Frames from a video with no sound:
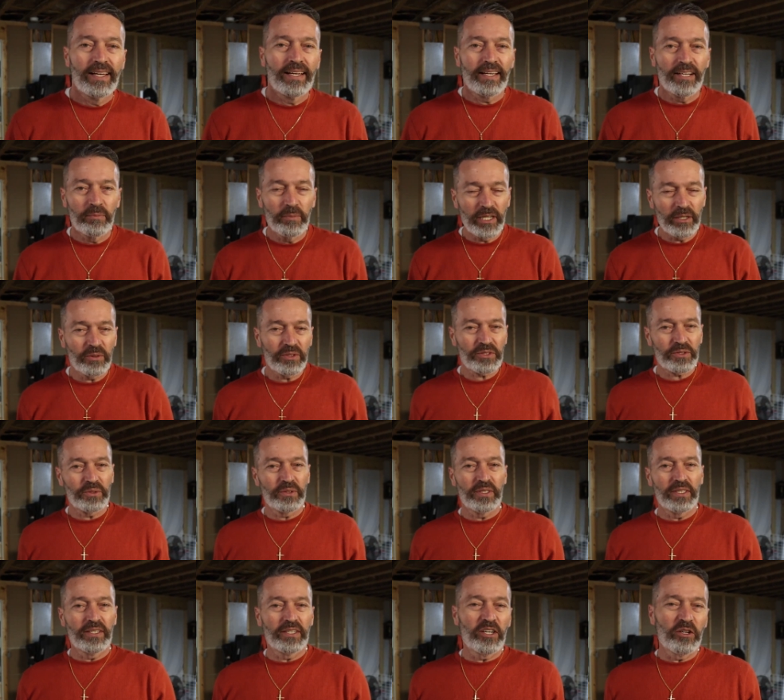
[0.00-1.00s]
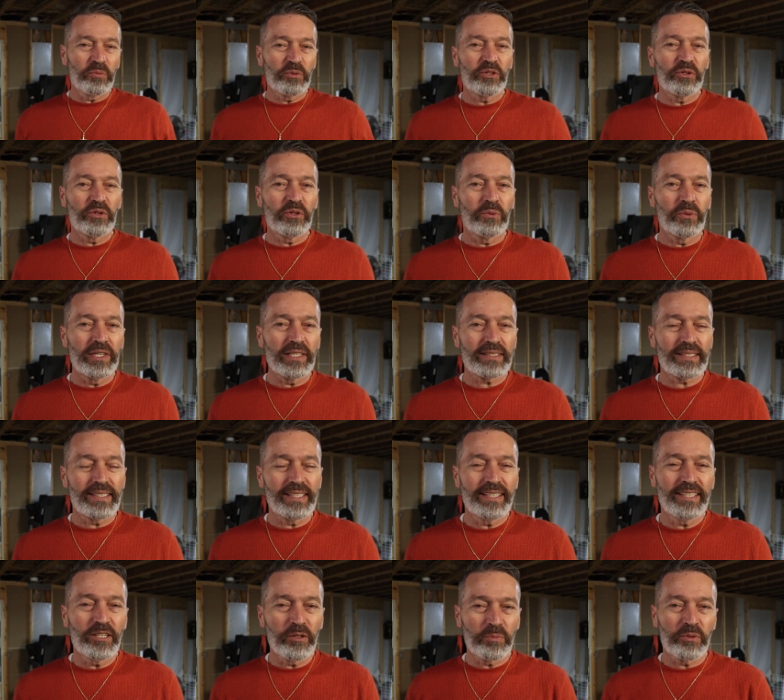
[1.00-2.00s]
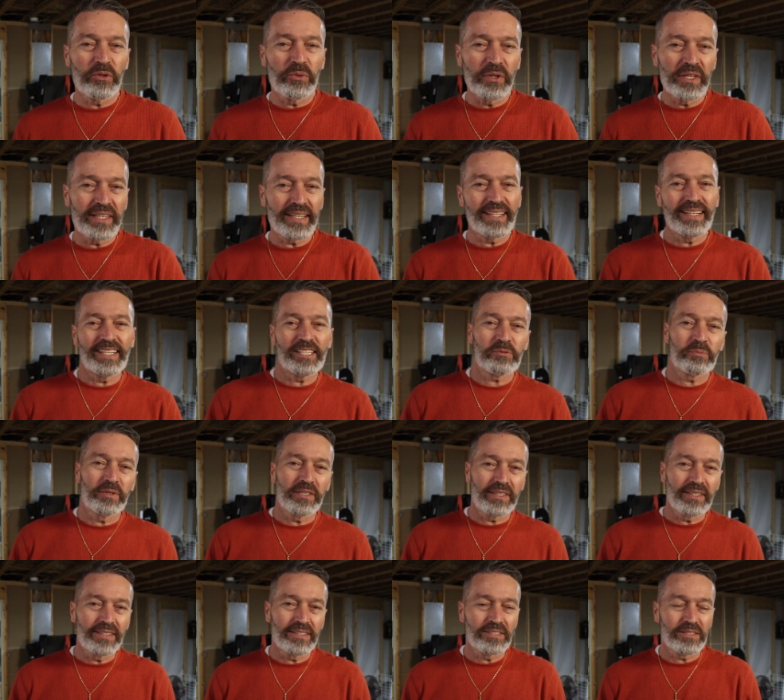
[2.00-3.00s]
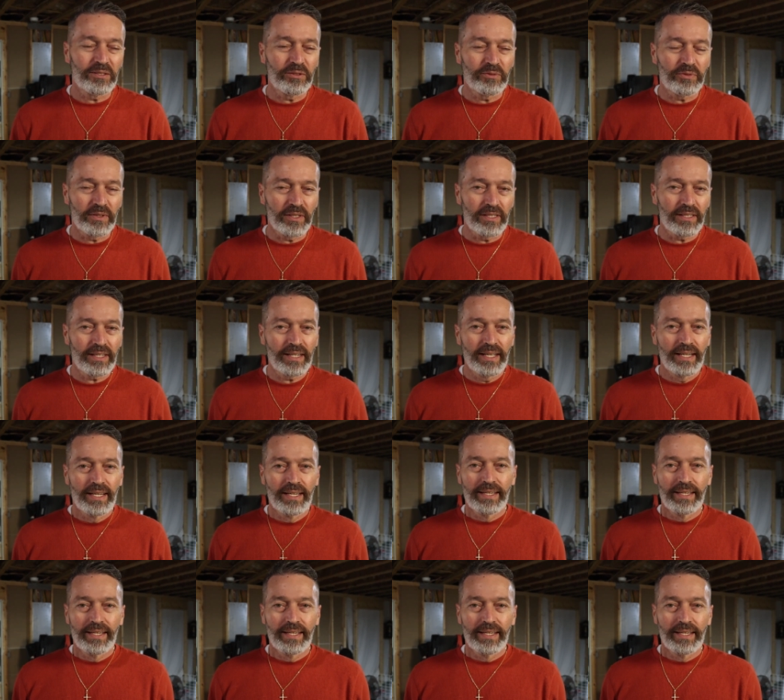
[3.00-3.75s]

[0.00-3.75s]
Hey everybody, what's going on? I hope you're doing well today. Hope your weekend has been good so far.